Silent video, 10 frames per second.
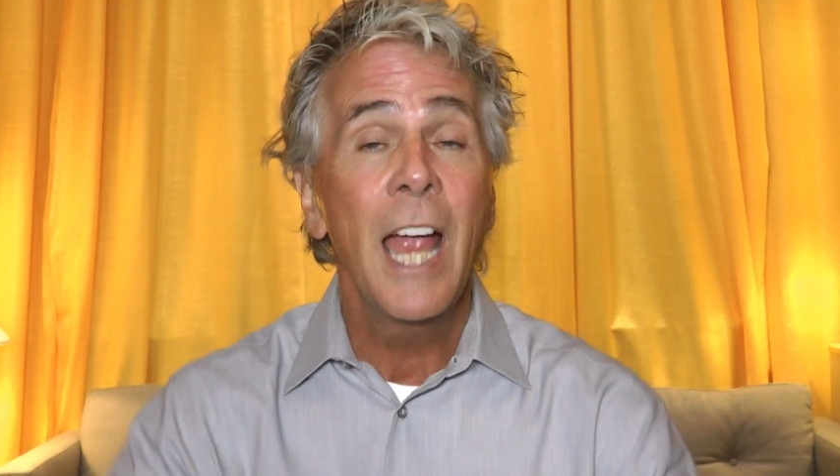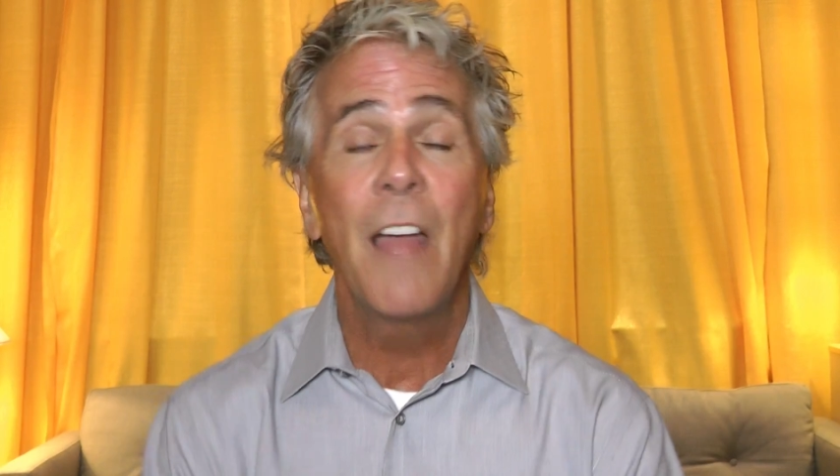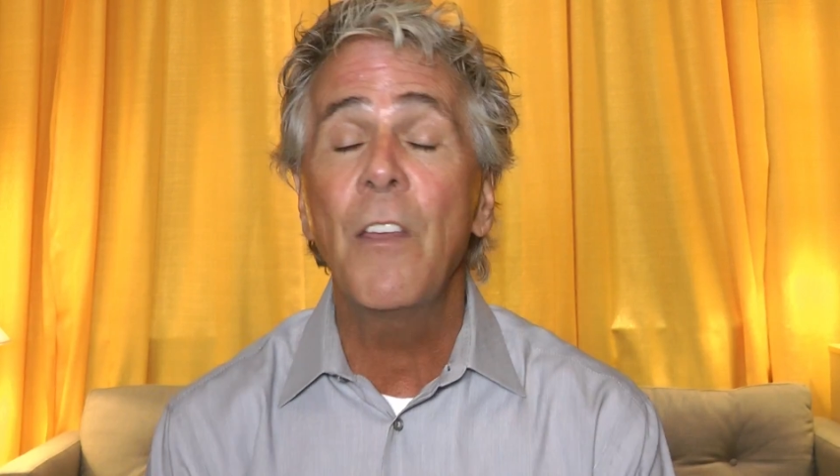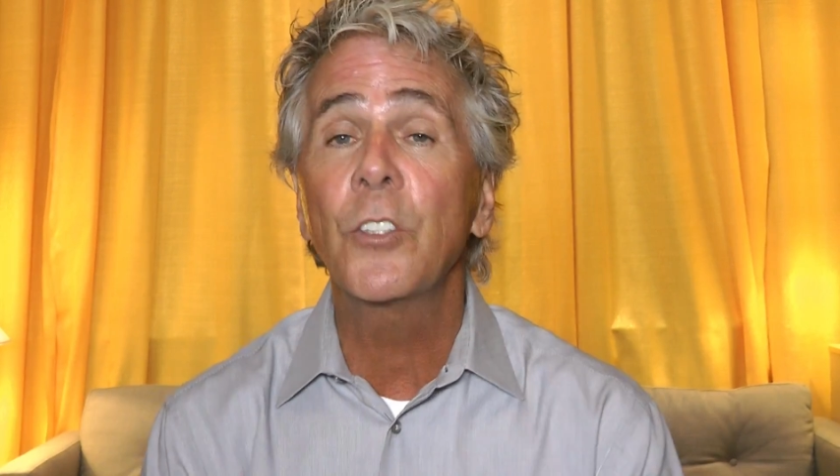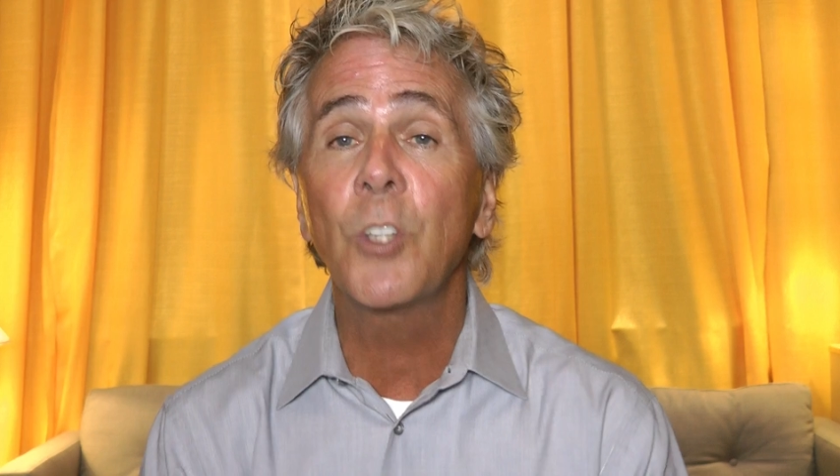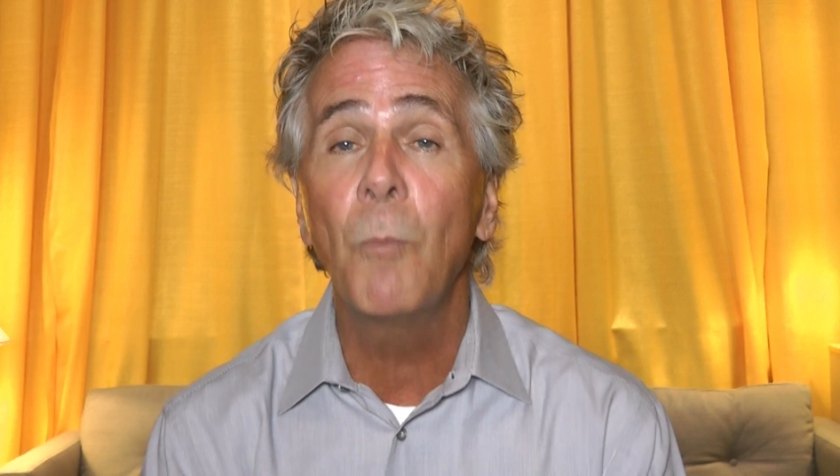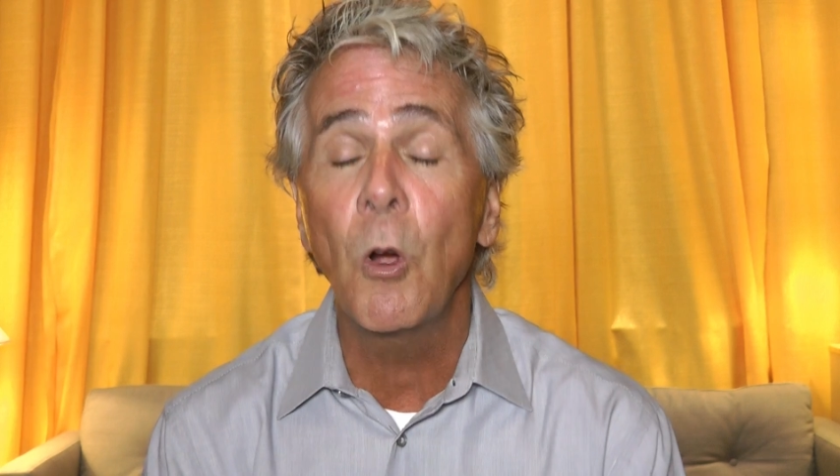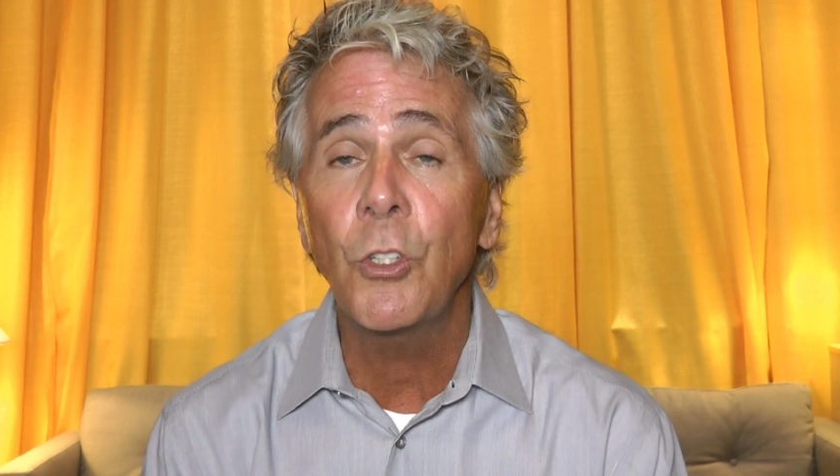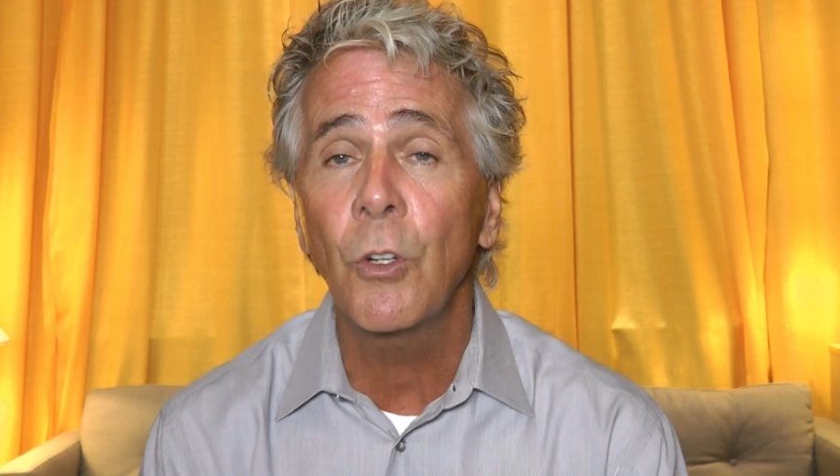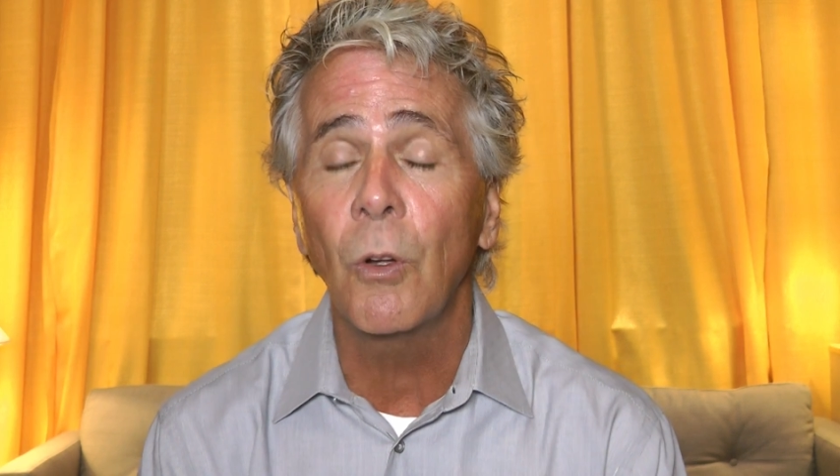And then there's
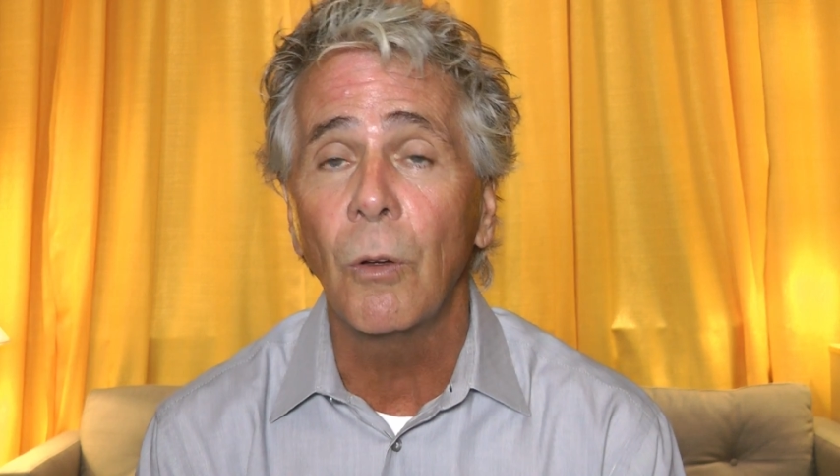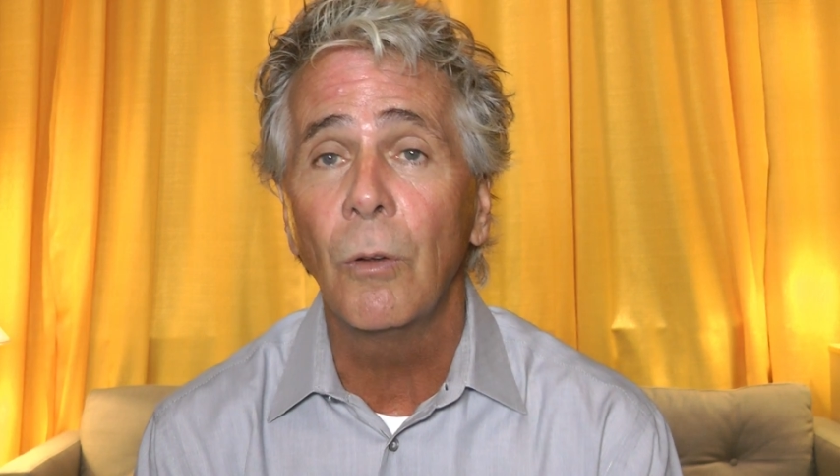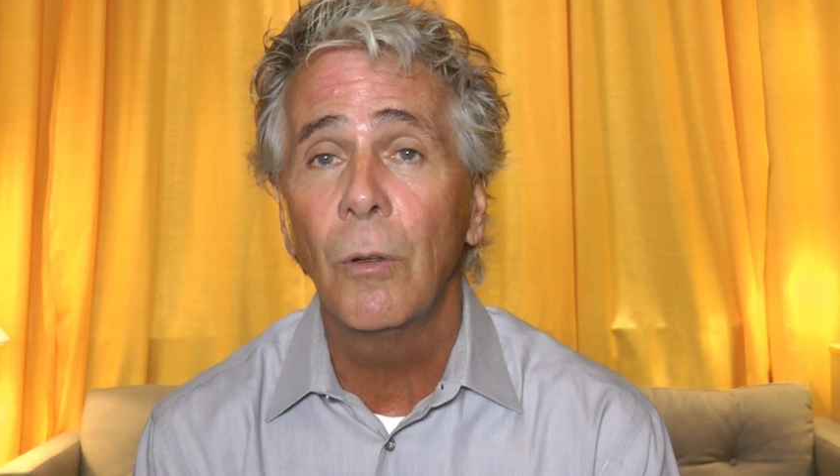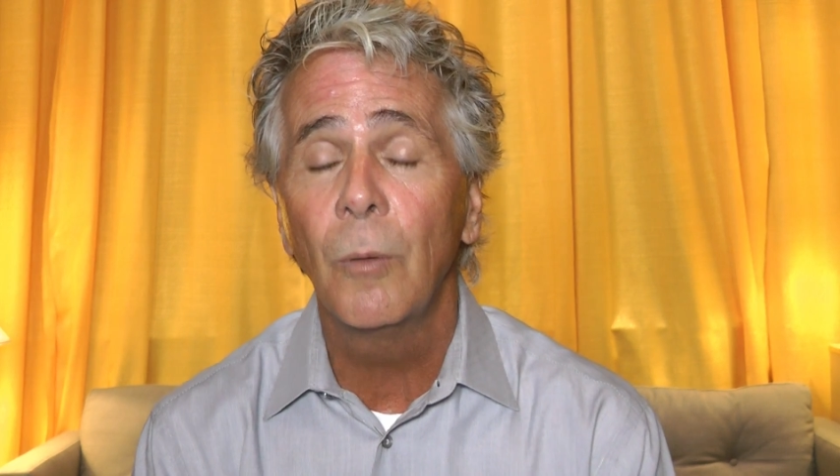emotional